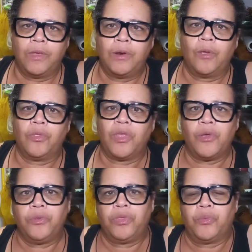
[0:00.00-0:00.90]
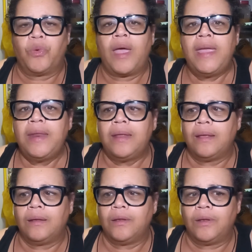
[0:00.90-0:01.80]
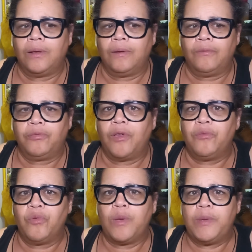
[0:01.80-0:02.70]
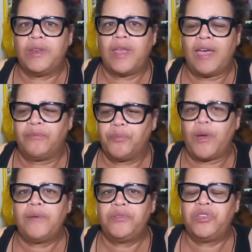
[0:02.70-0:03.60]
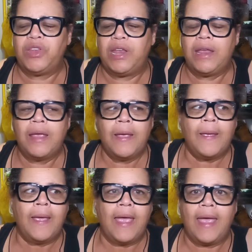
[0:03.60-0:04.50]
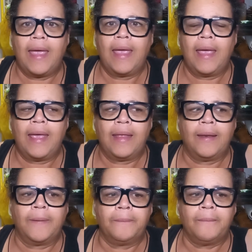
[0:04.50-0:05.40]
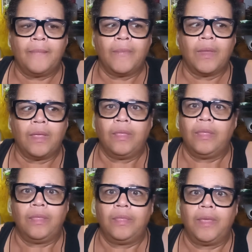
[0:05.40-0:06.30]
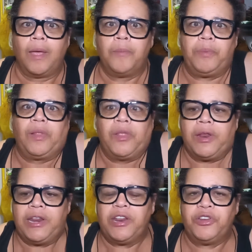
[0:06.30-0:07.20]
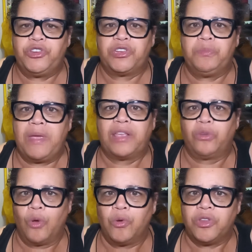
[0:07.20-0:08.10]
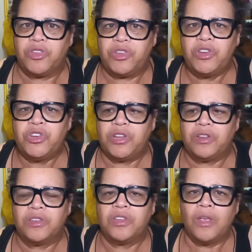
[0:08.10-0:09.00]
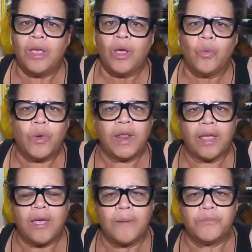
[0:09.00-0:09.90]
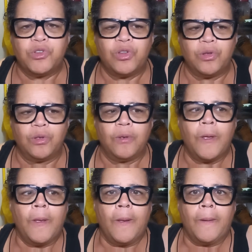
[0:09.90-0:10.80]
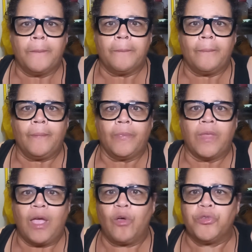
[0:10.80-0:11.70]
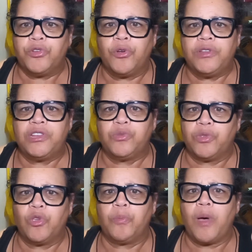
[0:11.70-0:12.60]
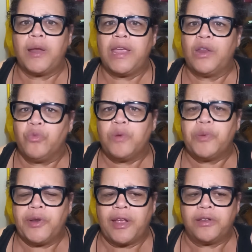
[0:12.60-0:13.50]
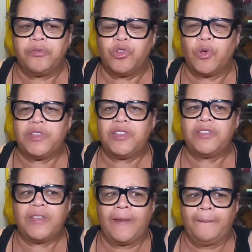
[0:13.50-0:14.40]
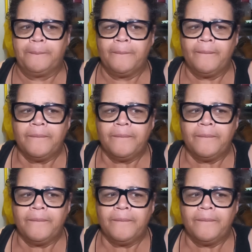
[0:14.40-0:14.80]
you know, the right of women to have privacy and the ability to just make their own decisions when it comes to health choices with their body and reproductive choices. And